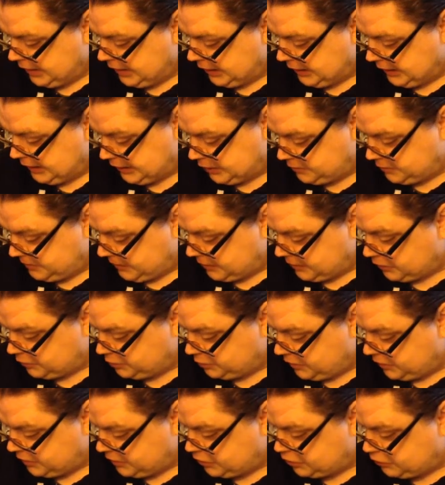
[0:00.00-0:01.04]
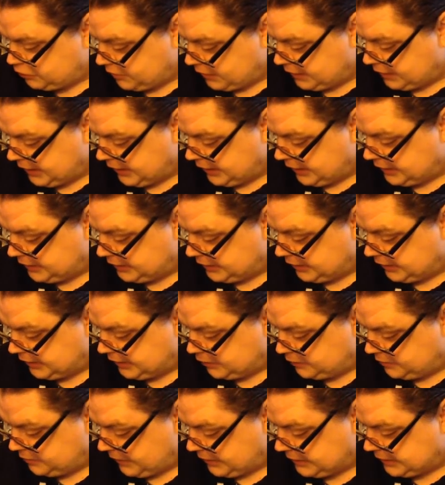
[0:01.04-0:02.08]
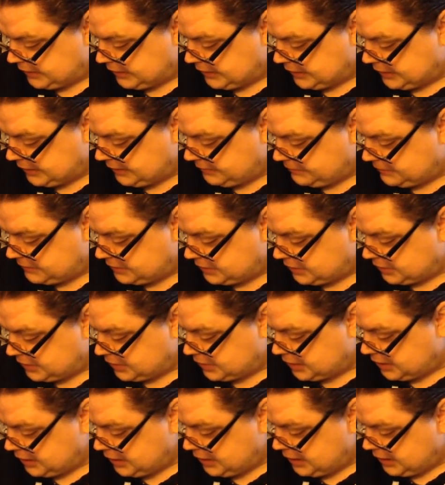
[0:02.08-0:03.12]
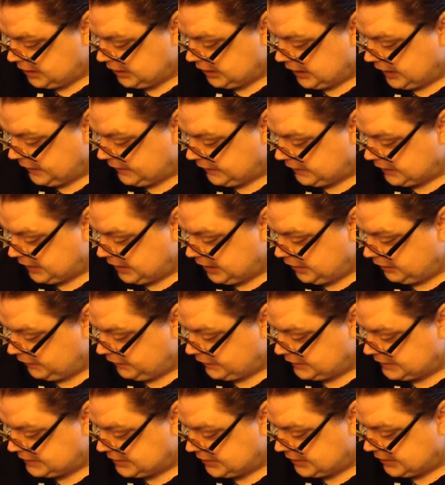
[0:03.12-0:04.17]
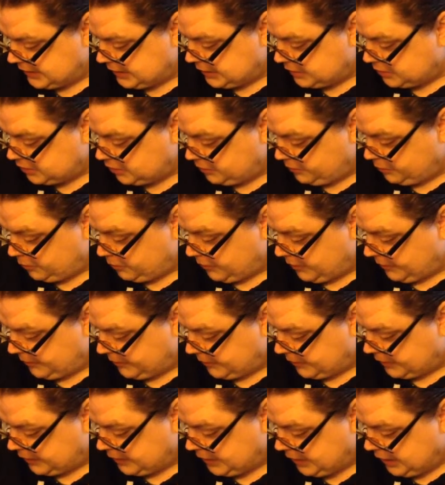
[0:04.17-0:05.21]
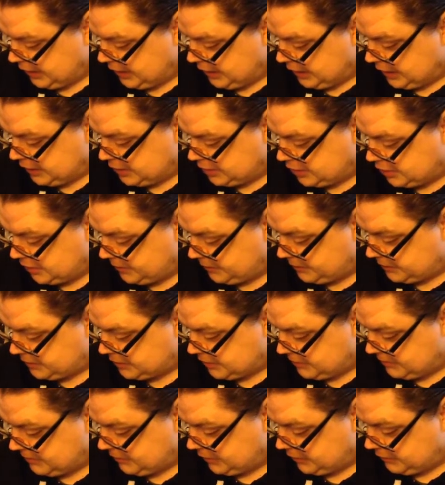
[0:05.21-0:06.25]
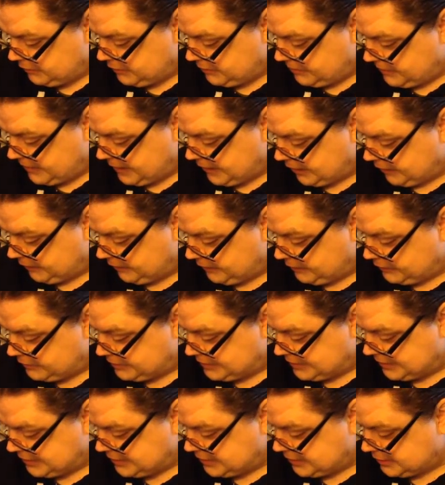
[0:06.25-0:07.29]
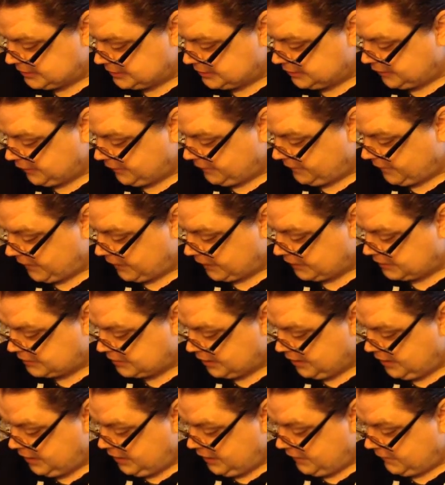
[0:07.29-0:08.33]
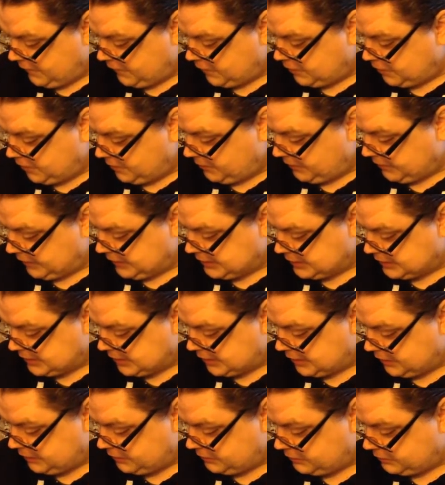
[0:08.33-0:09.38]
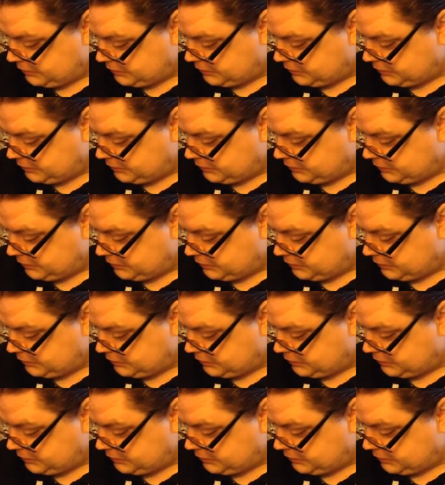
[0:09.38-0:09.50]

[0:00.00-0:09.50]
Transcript: In the Expanse, when Shran entered the Expanse in an attempt to gather data on the Xindi superweapon, his ship seemingly remarkably resistant to the effects of the anomalies that